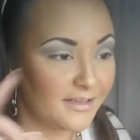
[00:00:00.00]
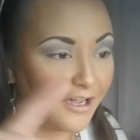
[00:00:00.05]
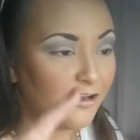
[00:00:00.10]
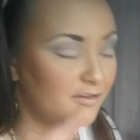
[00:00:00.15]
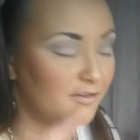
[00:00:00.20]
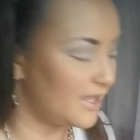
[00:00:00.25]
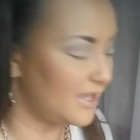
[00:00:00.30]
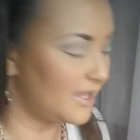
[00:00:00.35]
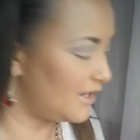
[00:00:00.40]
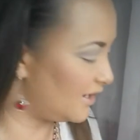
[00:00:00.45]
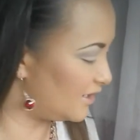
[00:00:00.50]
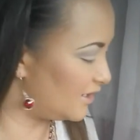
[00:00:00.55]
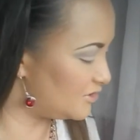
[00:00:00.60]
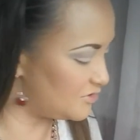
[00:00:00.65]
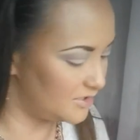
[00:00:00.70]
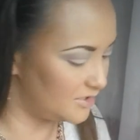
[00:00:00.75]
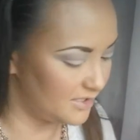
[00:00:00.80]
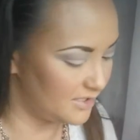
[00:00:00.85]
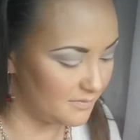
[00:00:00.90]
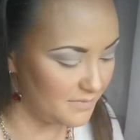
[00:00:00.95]
Okay,
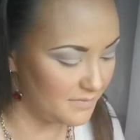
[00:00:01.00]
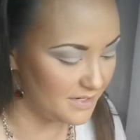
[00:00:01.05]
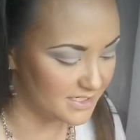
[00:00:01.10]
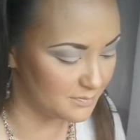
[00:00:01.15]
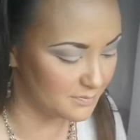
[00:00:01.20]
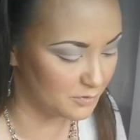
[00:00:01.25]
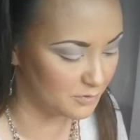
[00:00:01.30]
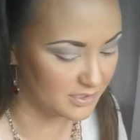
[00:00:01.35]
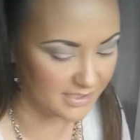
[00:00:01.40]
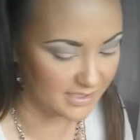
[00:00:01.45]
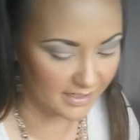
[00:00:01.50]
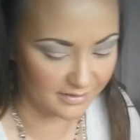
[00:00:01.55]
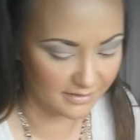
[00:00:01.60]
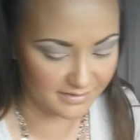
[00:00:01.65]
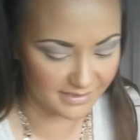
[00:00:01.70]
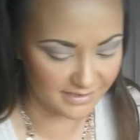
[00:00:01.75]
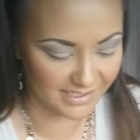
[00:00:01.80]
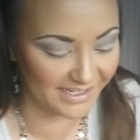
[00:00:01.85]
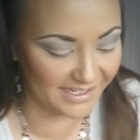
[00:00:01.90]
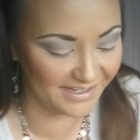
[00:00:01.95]
Andrea, that makes more
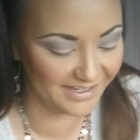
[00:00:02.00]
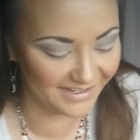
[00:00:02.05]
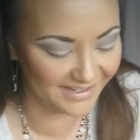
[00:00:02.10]
sense.